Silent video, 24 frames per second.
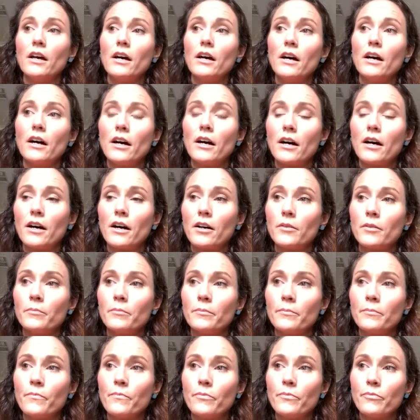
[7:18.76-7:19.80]

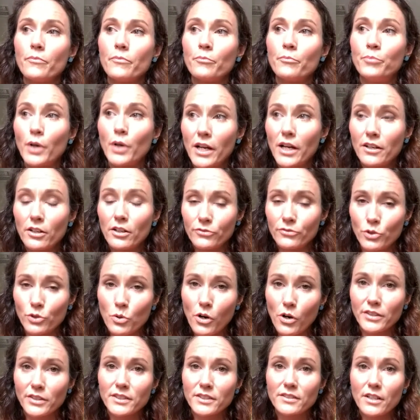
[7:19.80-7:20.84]
But of
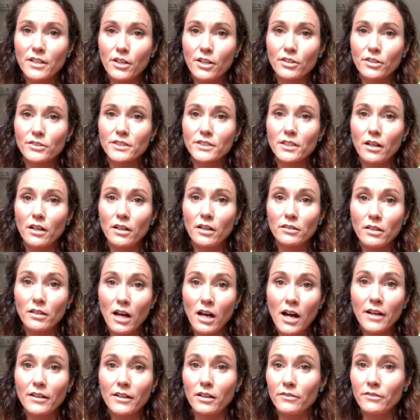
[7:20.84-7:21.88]
course, there's a
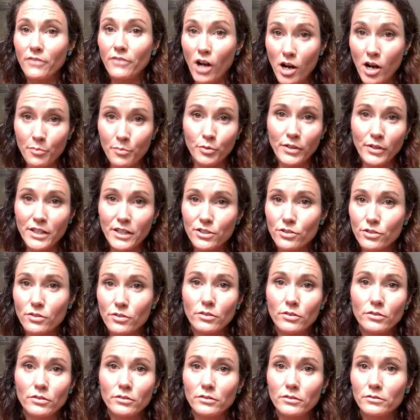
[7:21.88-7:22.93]
lot of
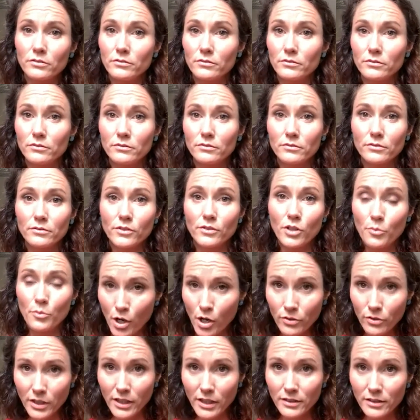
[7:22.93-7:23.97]
operational
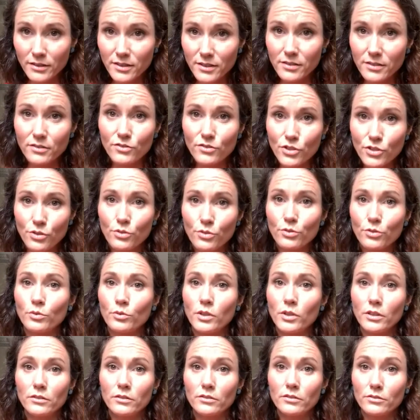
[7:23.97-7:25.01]
components to
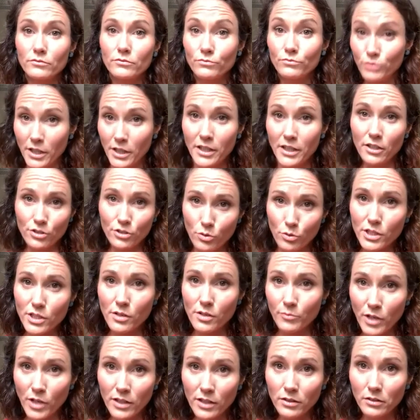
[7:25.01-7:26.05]
running a short-term
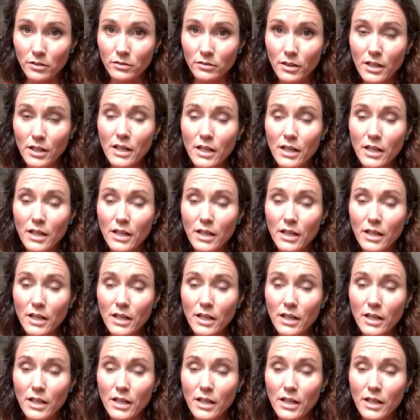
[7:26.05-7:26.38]
rental.